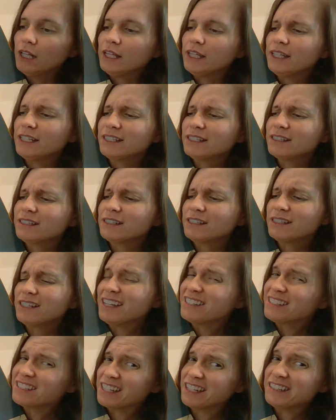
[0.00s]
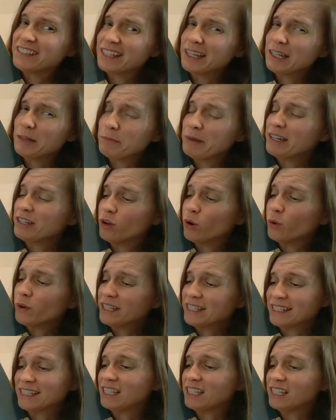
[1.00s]
It does tend to get a bit
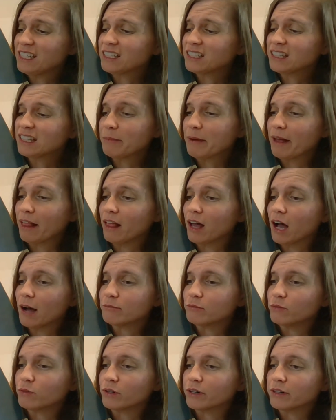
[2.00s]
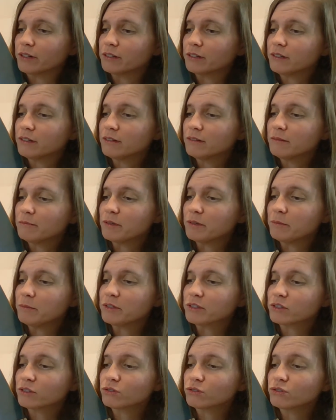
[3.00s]
noisy, the bellhop warned, but
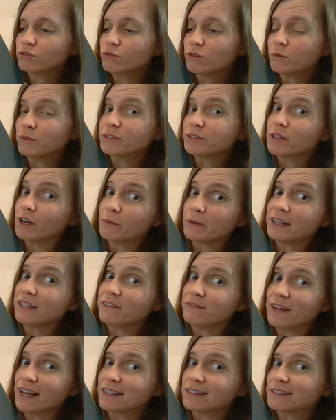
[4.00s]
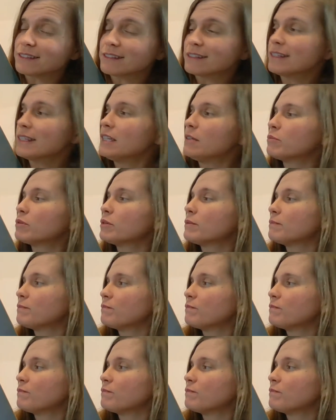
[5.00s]
Mr. Snore was already fast asleep.